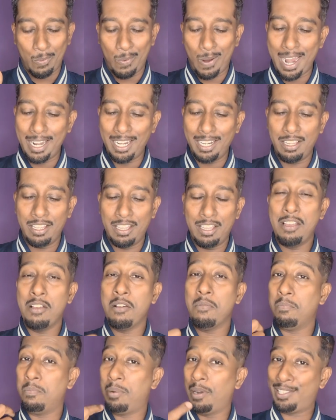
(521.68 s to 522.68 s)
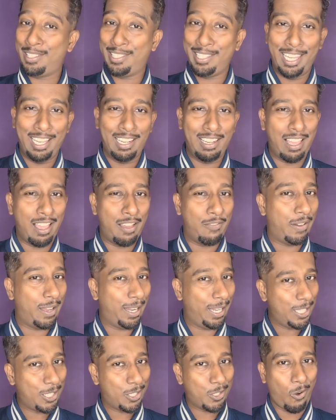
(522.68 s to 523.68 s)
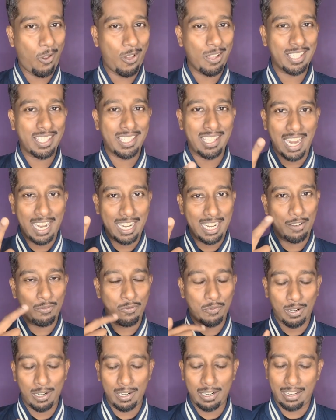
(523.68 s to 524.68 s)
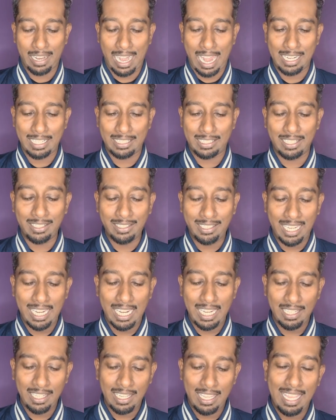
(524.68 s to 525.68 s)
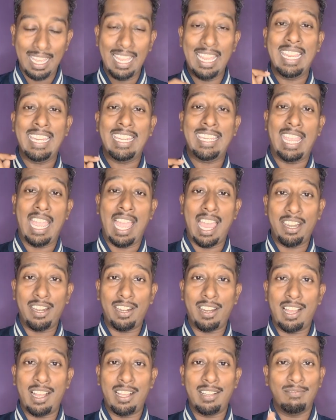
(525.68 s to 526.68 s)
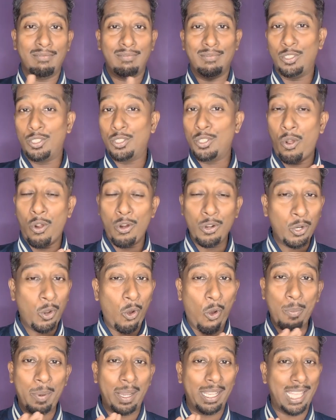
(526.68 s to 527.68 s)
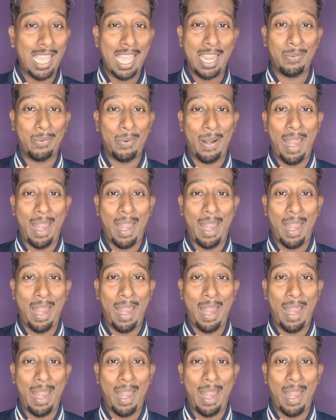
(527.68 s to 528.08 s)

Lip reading: 1, Brazil, a very strong side at world rank 13, Canada, don't go by their